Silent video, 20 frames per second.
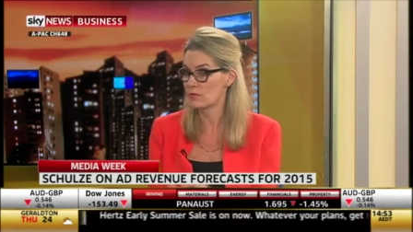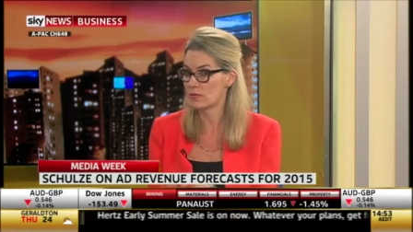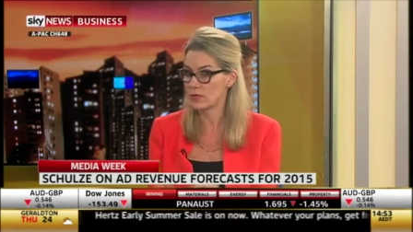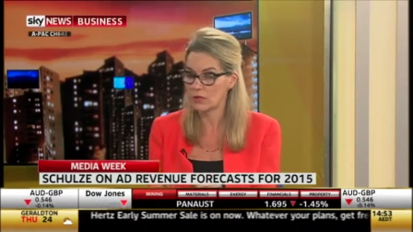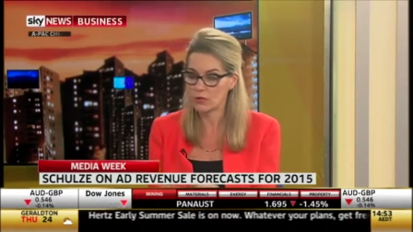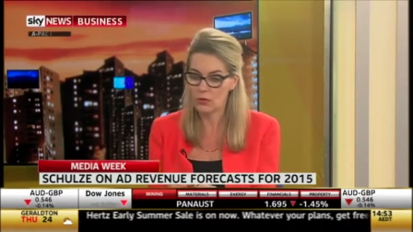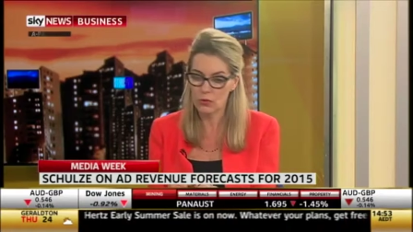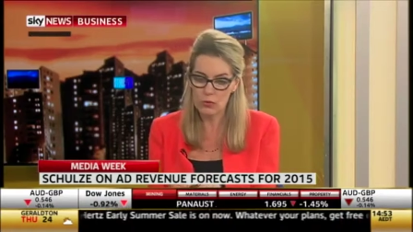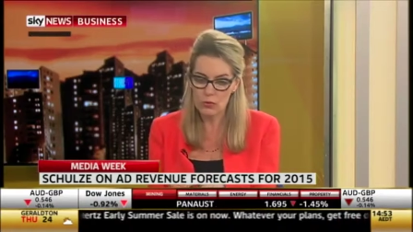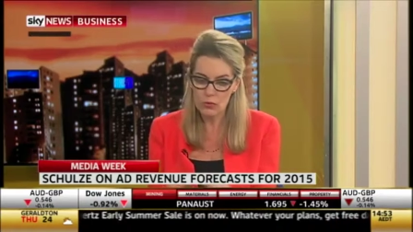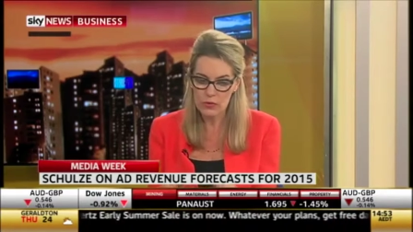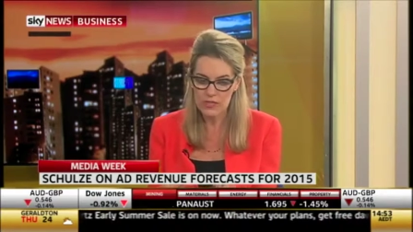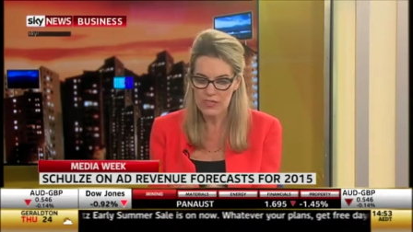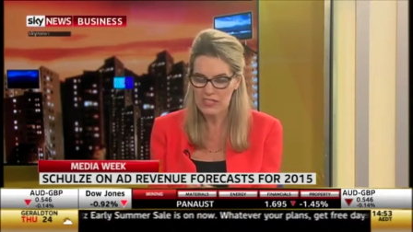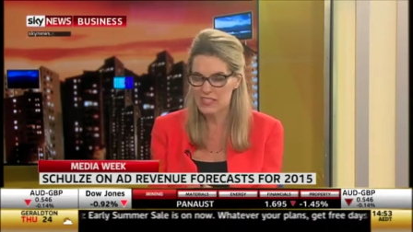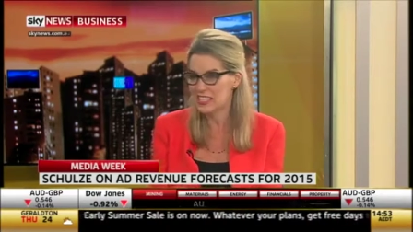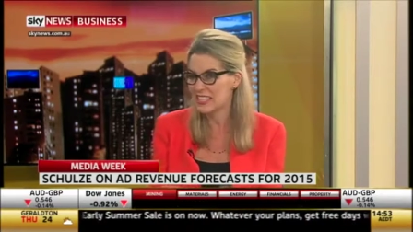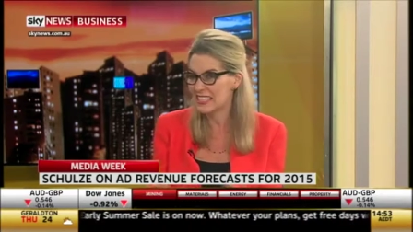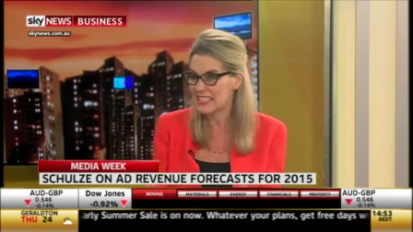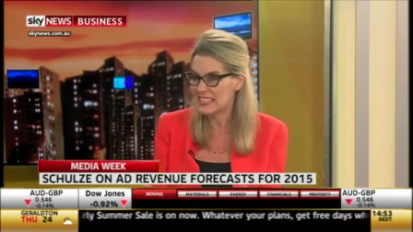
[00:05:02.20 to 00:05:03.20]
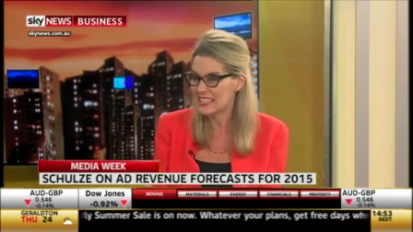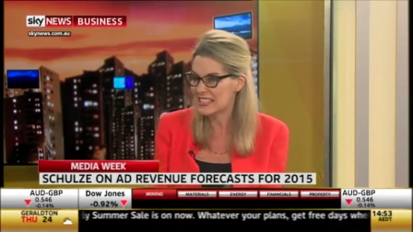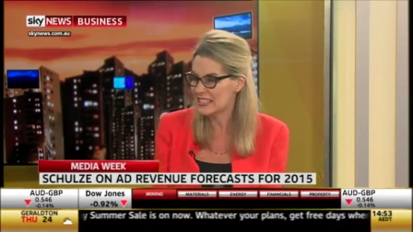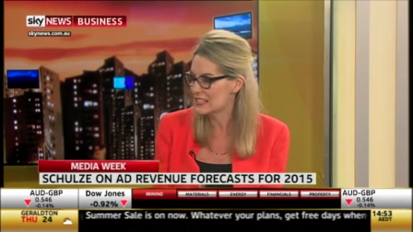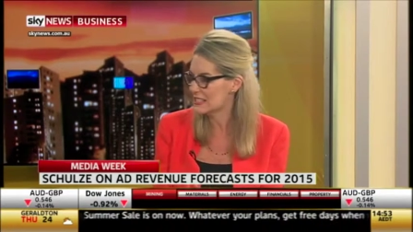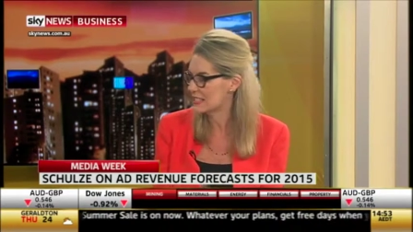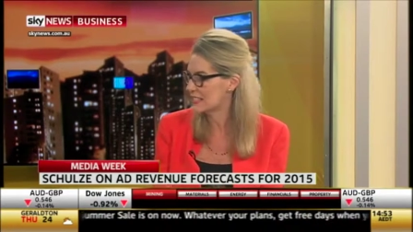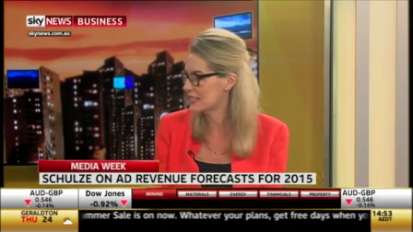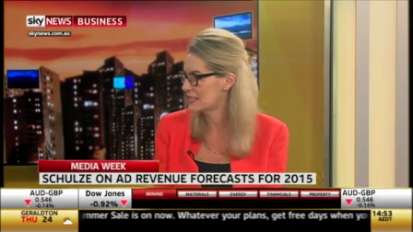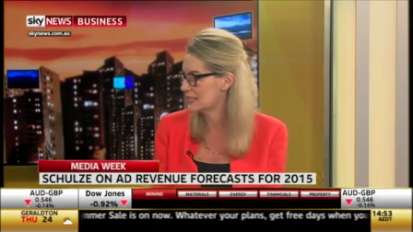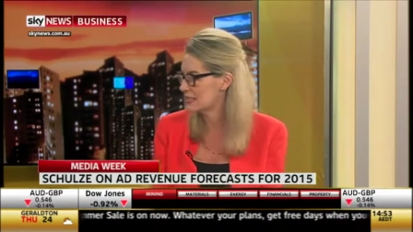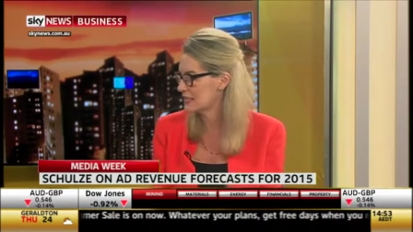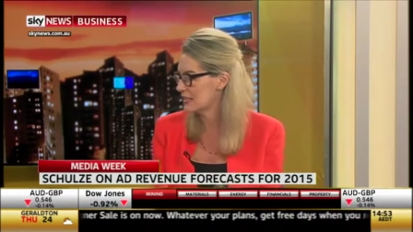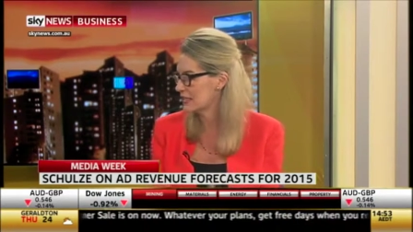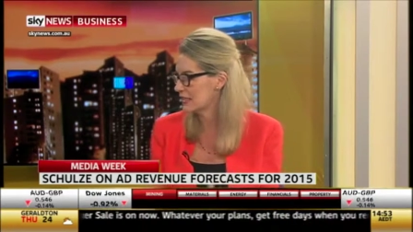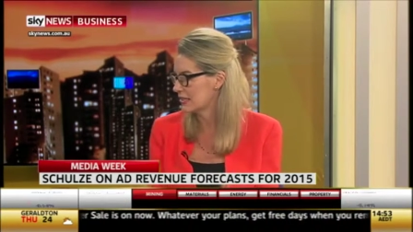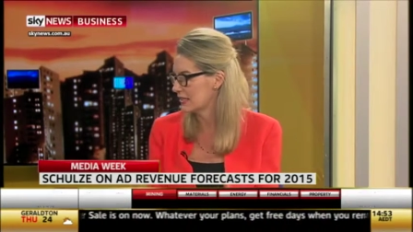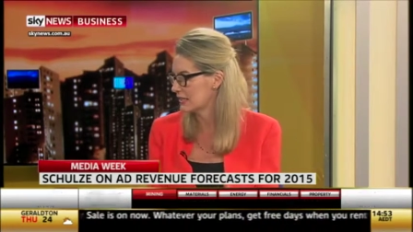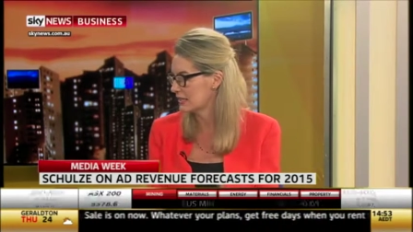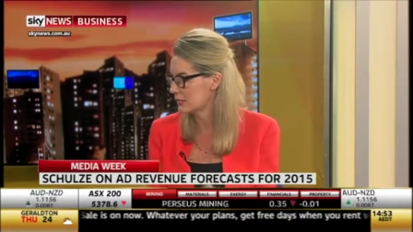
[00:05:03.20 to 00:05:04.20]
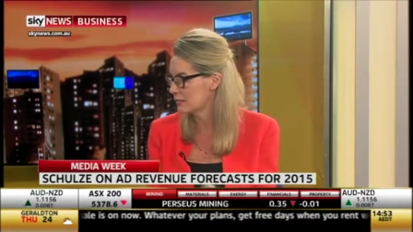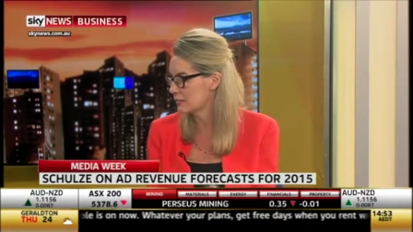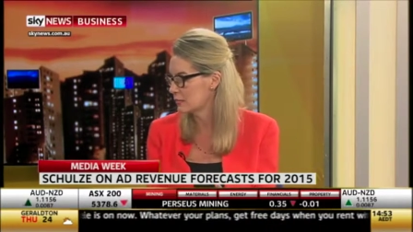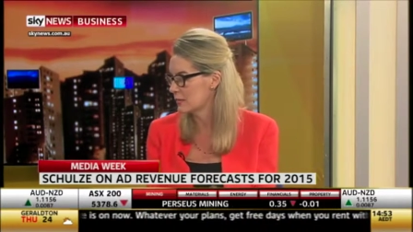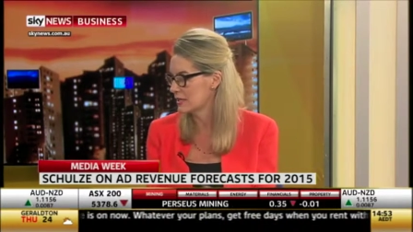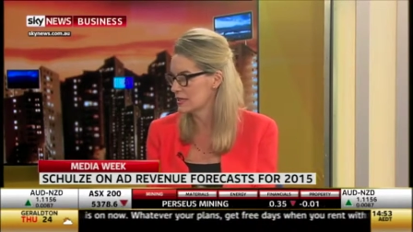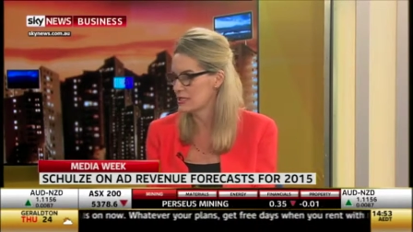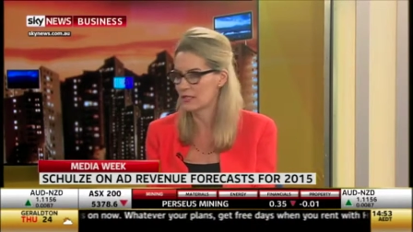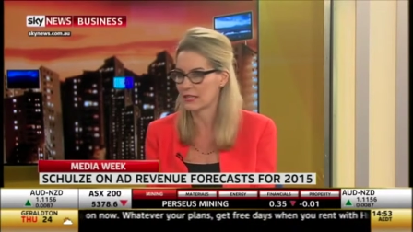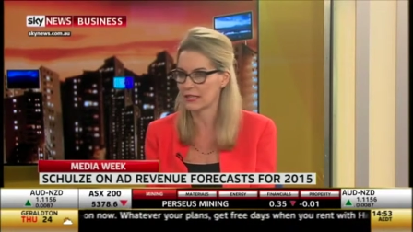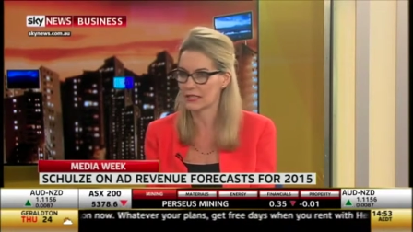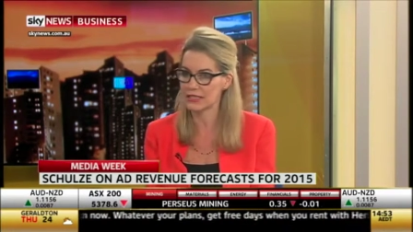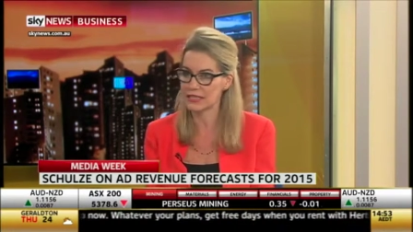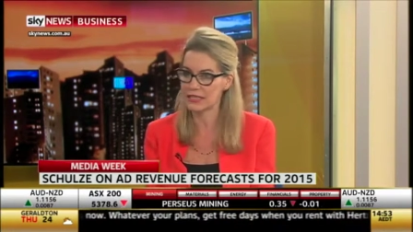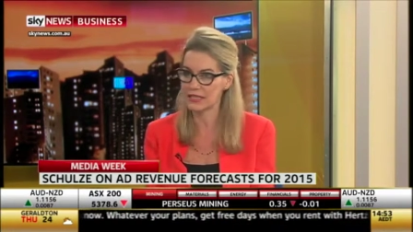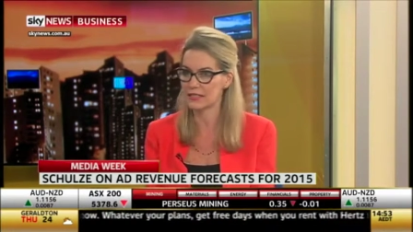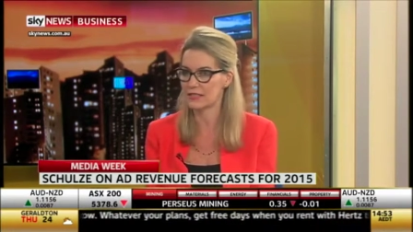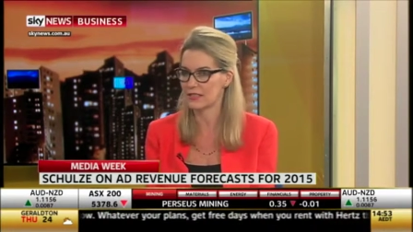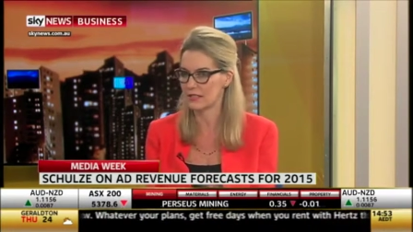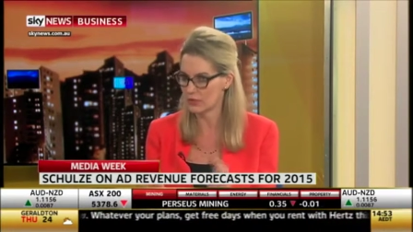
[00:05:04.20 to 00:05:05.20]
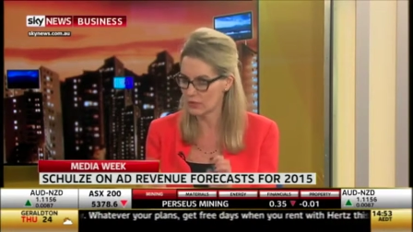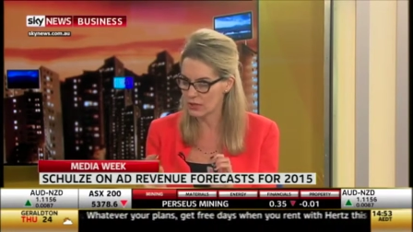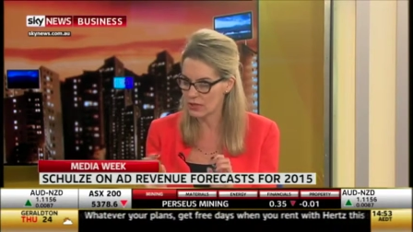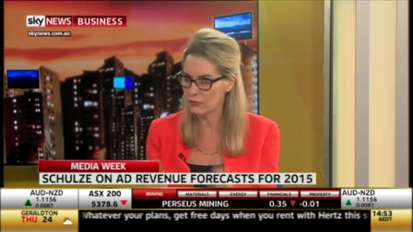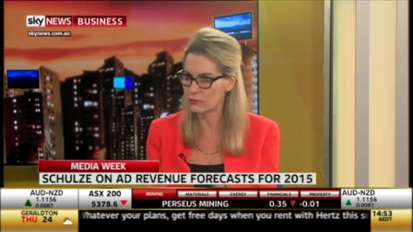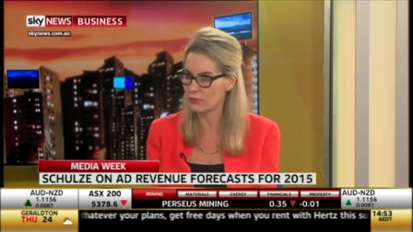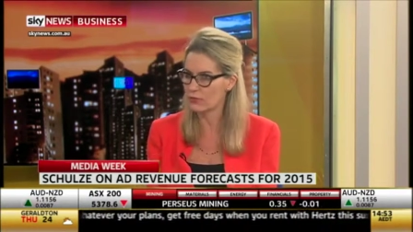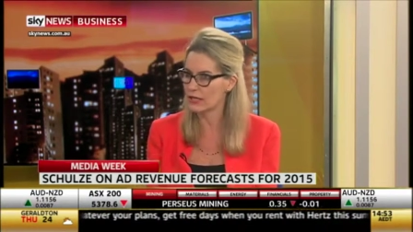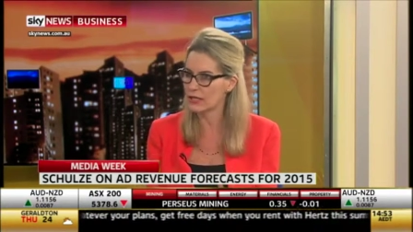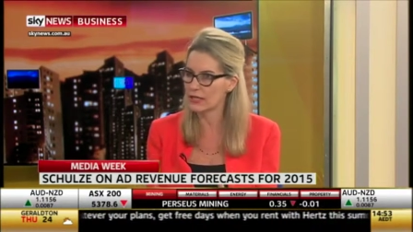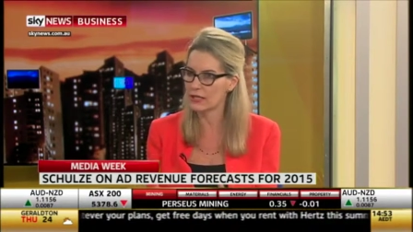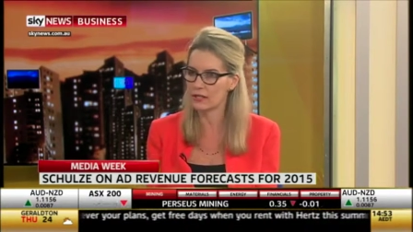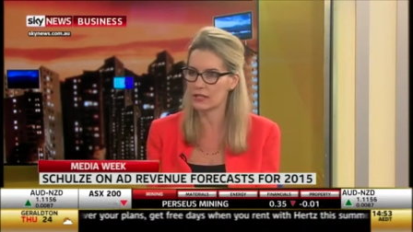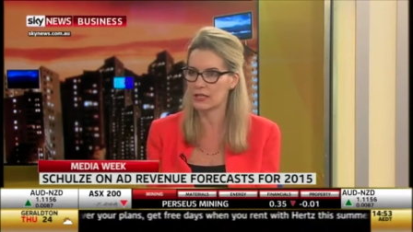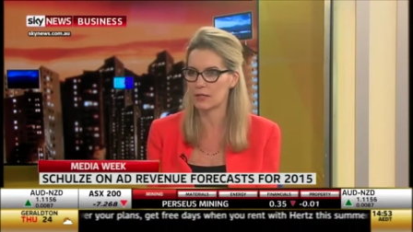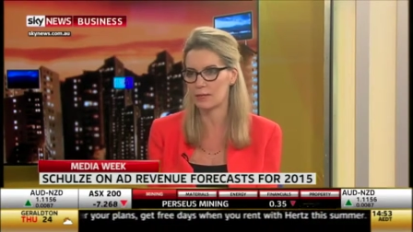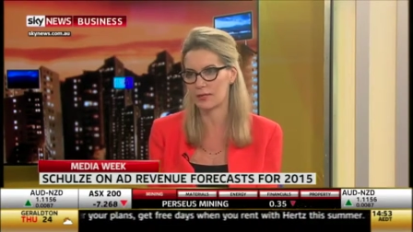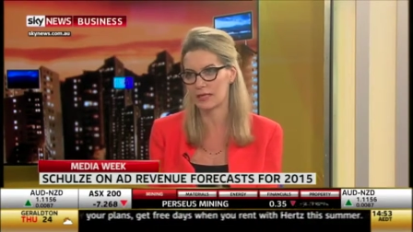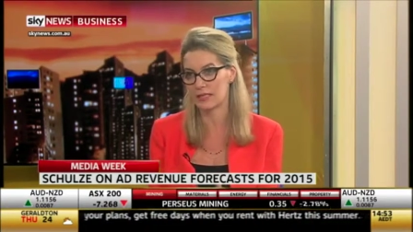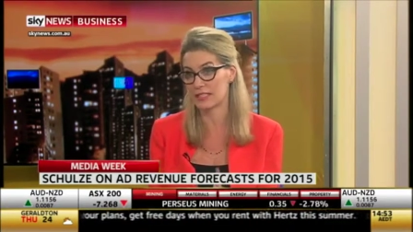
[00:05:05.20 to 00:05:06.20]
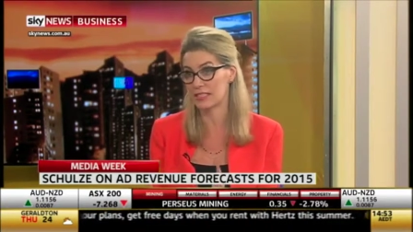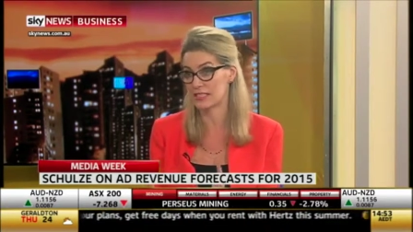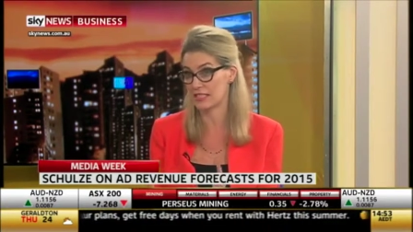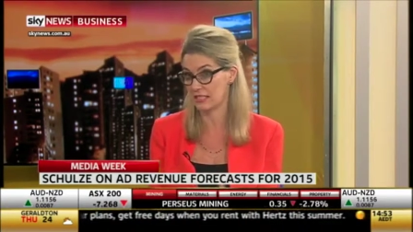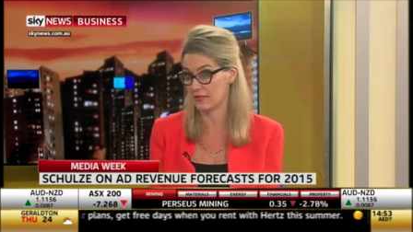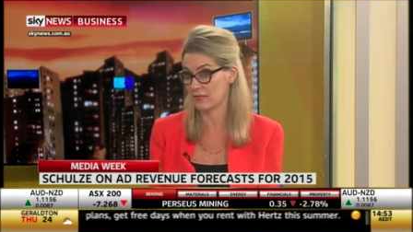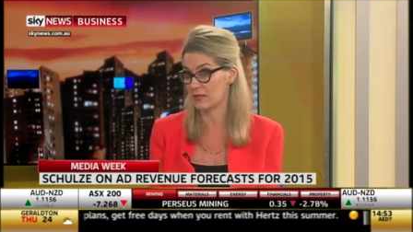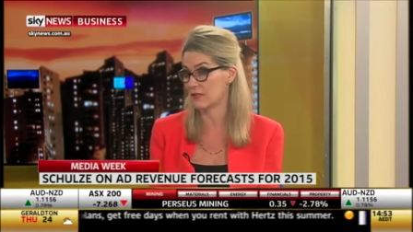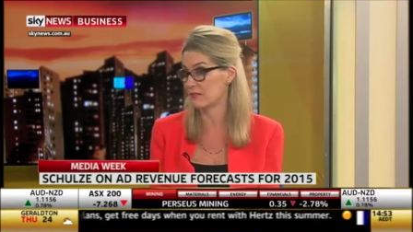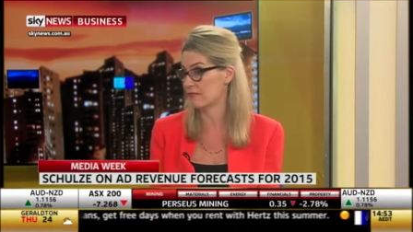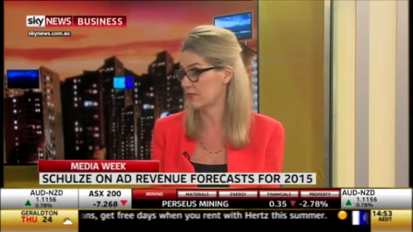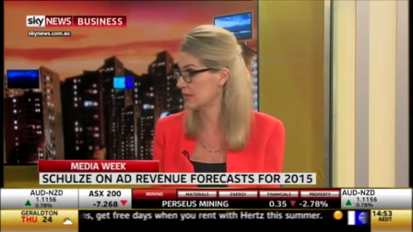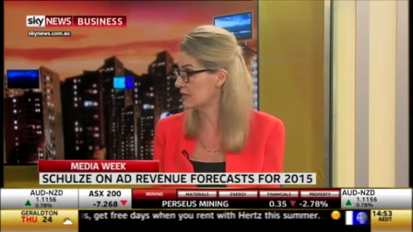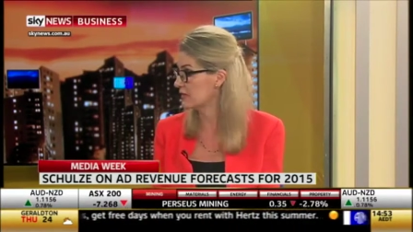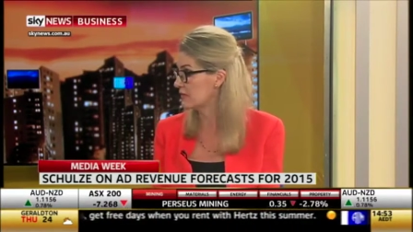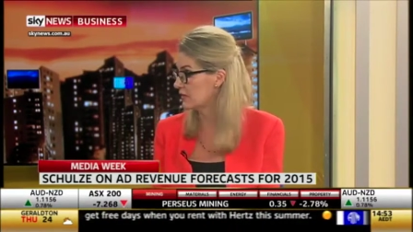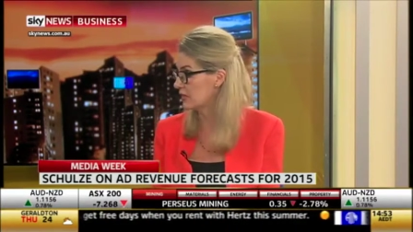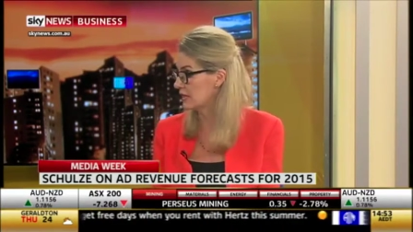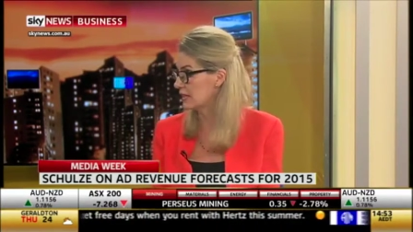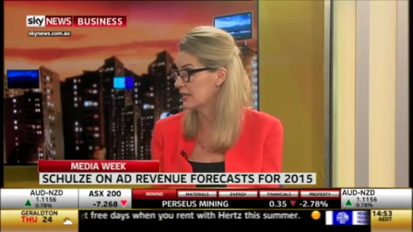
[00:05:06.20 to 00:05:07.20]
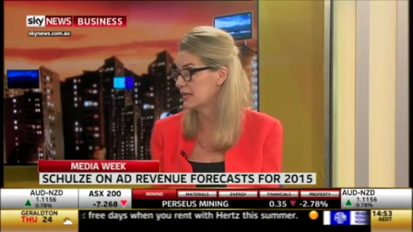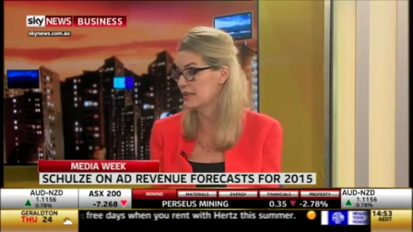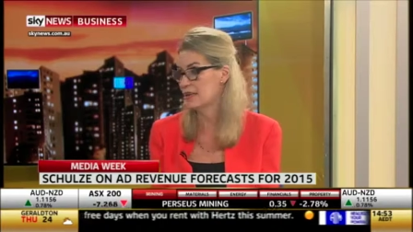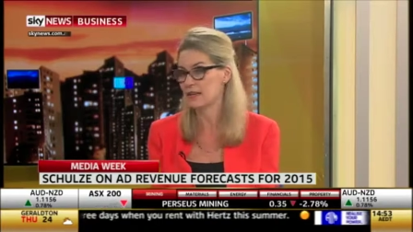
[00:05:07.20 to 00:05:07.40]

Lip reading: you know, all the T's and C's and information like that can really only be delivered effectively